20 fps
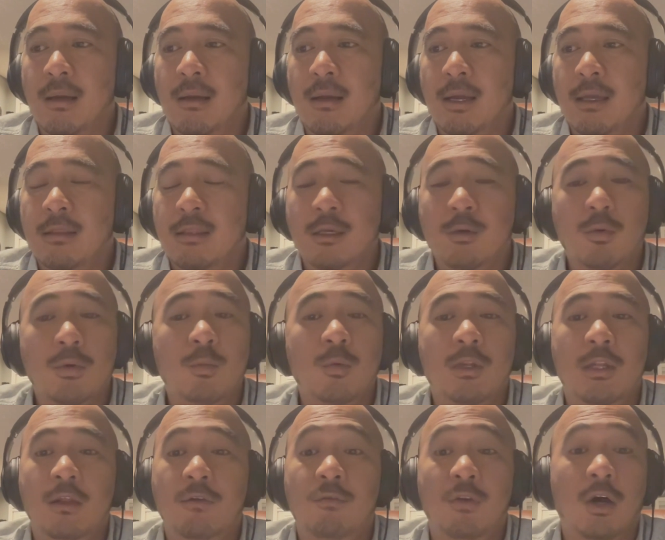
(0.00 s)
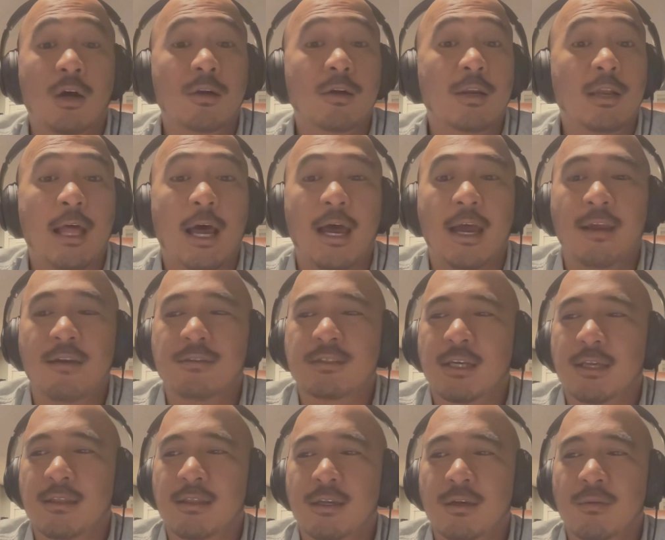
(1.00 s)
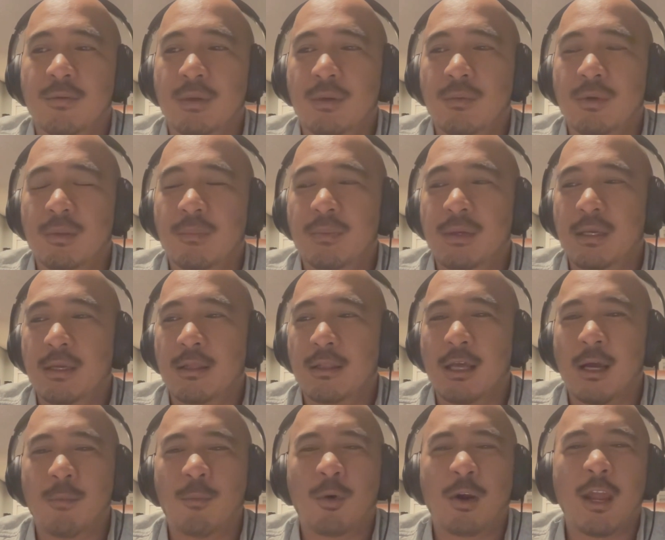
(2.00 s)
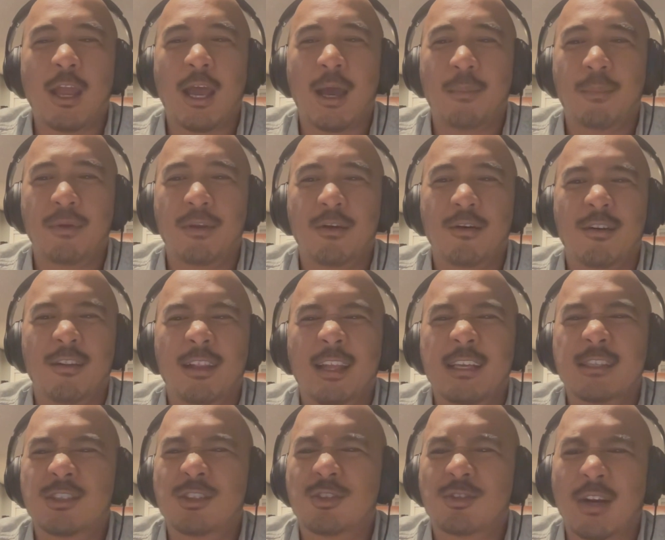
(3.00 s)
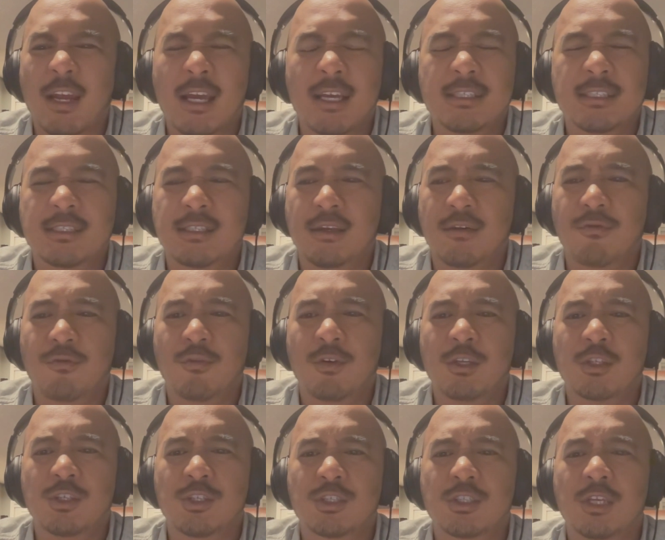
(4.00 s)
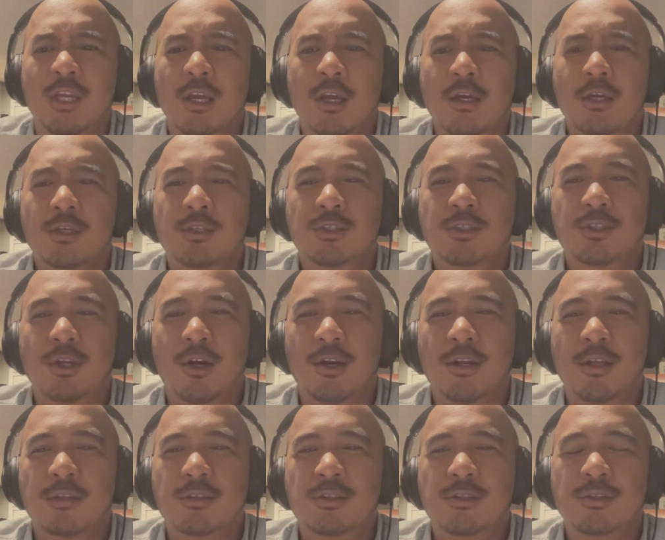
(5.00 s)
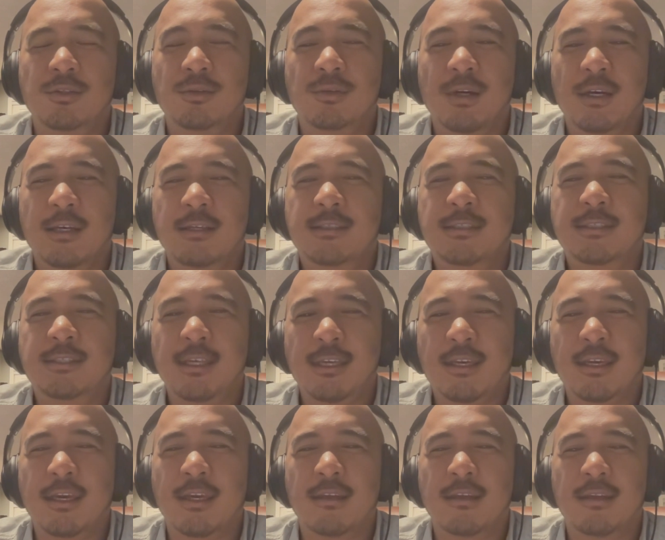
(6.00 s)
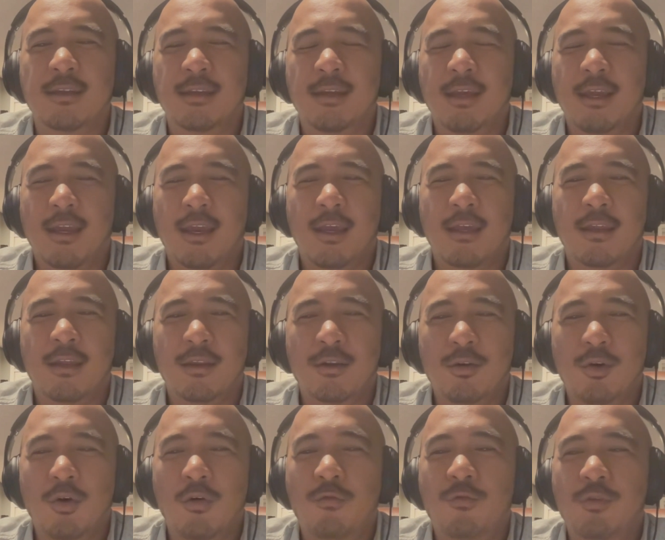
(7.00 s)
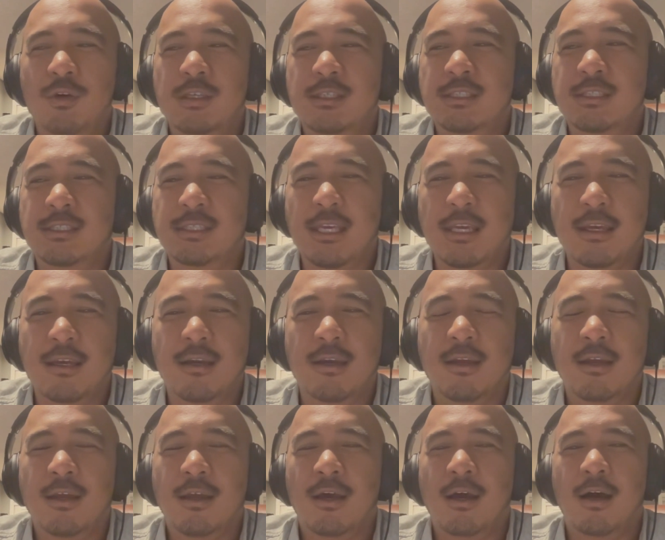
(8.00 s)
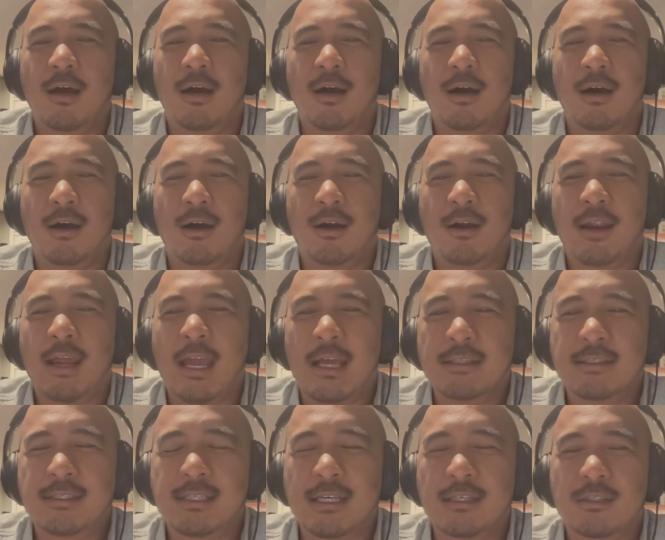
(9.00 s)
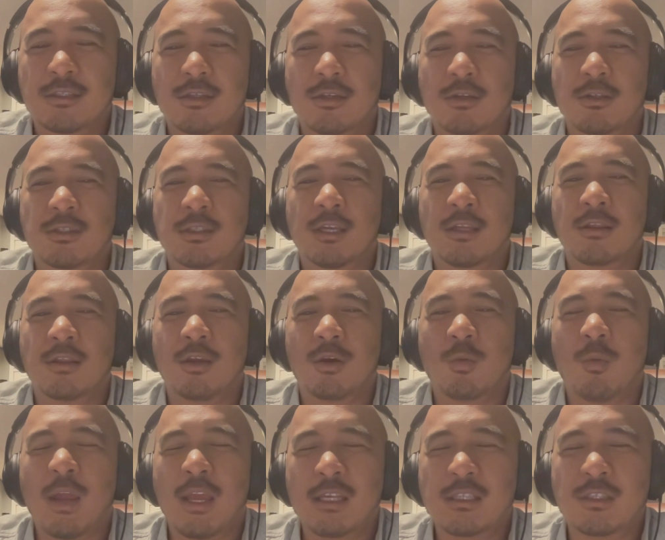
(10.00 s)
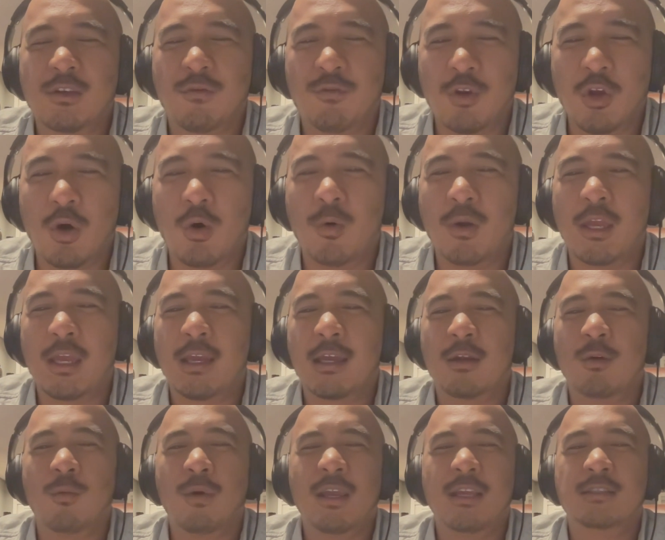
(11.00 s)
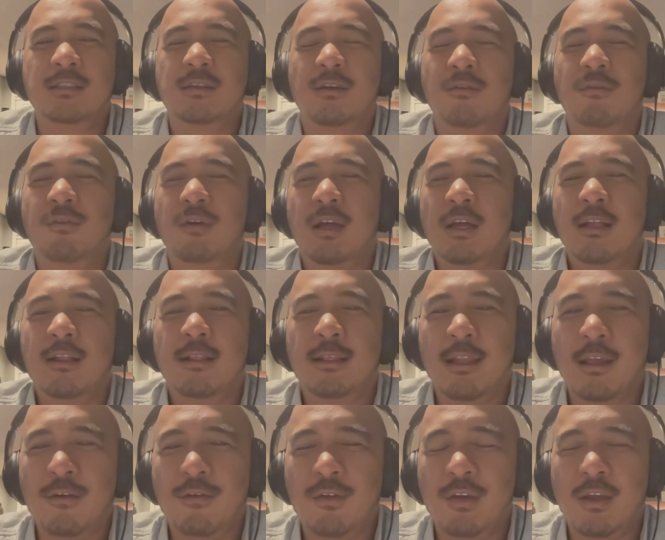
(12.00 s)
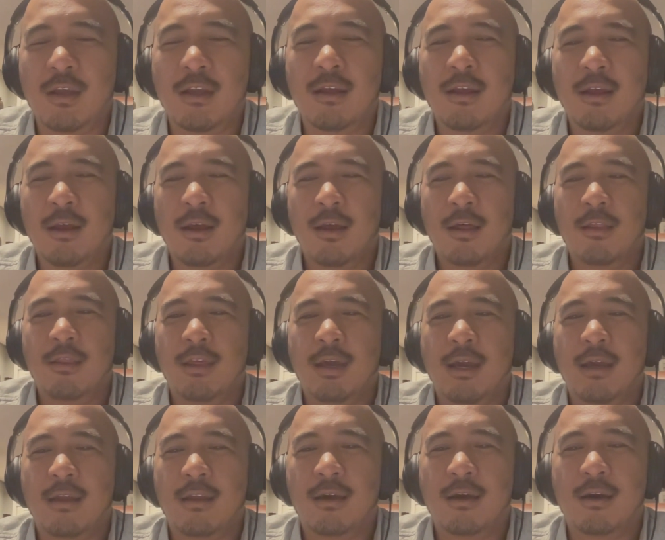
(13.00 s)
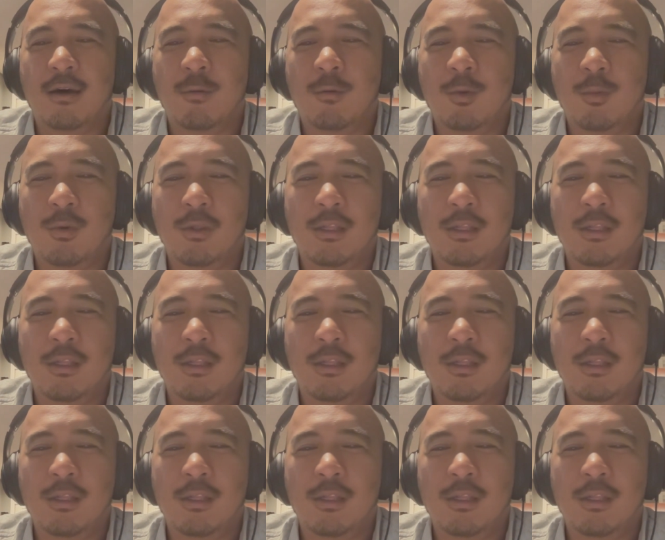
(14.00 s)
I think we would live longer lives. I think we would be a lot more happier and less stressed if we just started to seek it. And I know if we seek our ancestors and their ways of knowing and ways of living, that we will